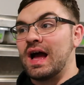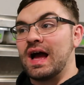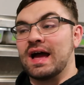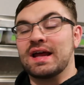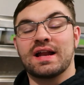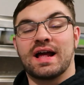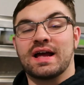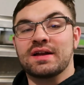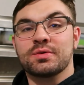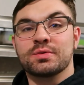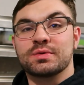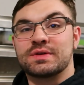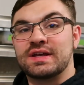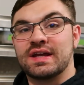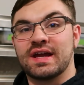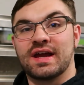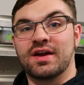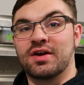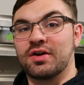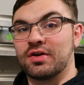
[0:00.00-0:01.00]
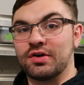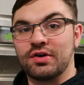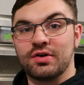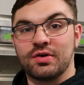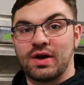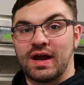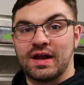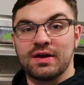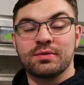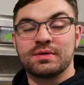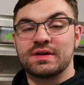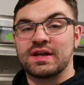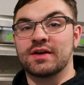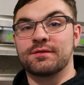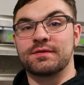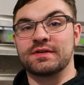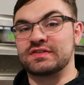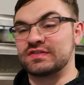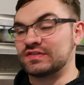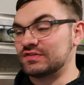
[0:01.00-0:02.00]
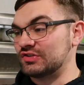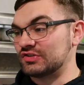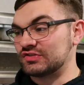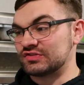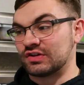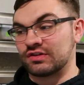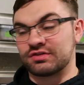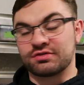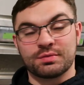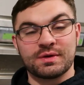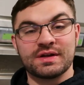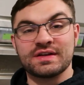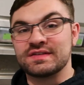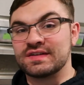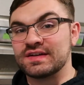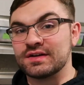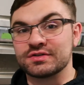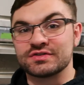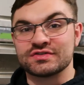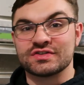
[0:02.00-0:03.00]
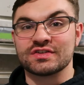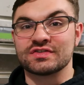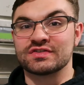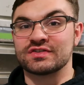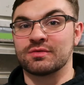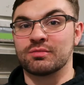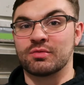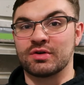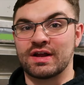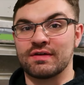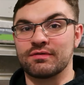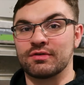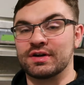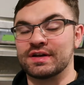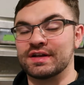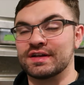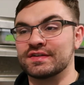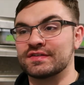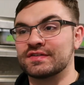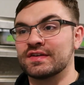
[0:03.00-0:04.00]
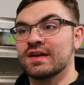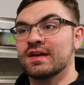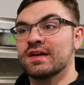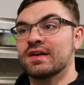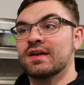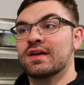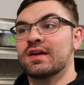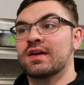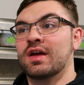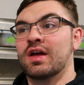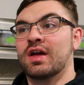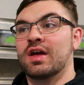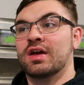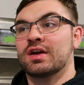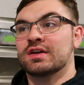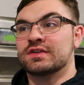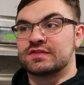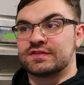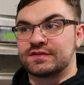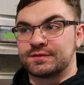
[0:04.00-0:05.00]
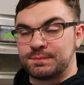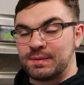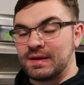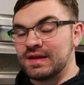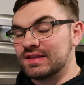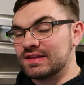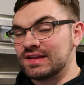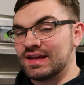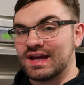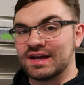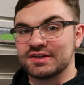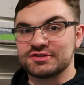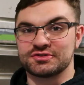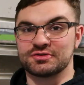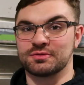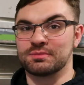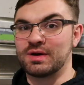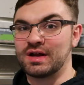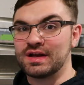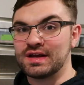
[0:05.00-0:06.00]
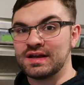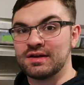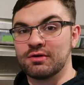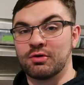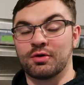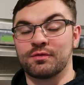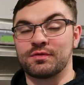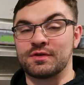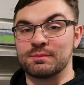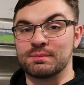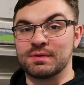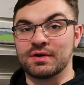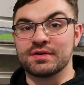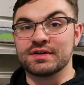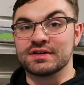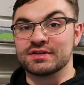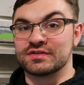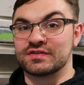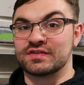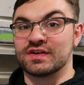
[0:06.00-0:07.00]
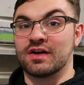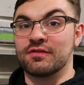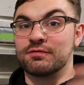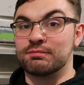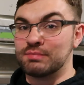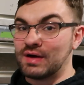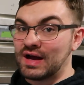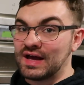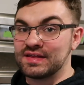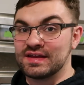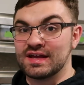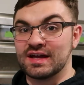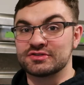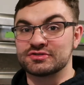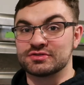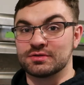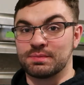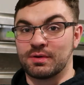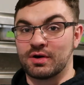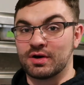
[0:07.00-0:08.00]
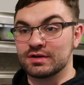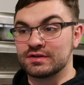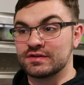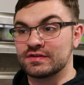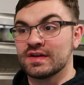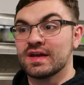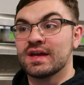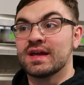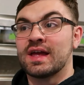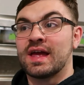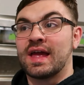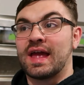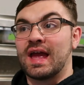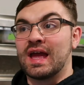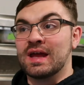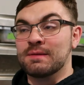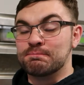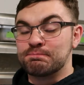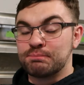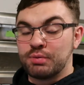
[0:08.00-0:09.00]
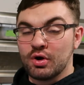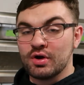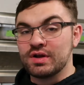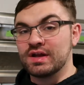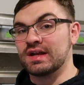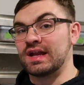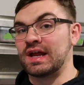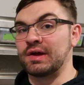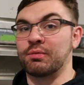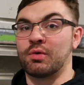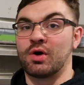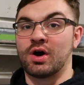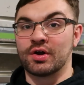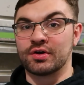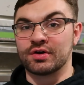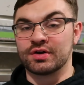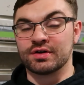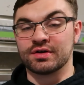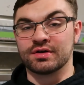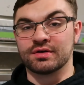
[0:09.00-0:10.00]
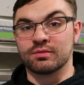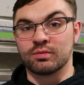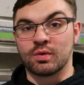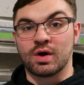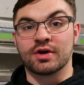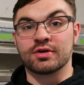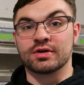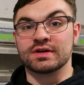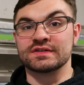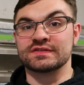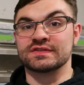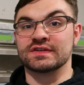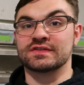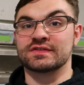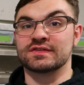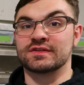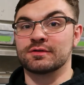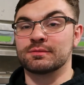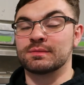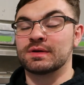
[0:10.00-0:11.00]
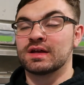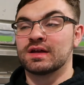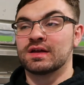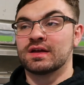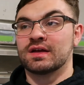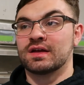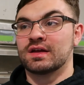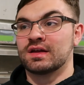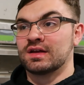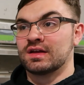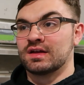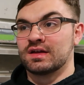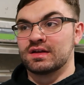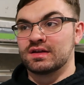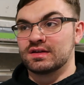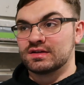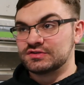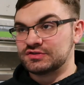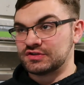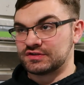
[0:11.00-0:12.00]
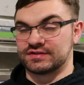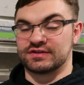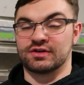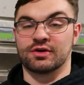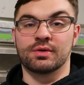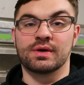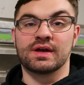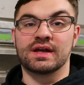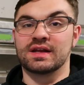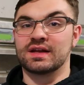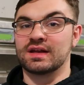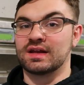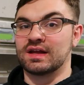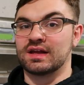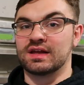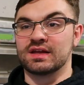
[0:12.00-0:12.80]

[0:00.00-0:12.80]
I don't care if it's just a 3-tier system, whatever it is. Spend the extra money, or if you build it yourself, buy the extra parts and put in a watering system. Just do it.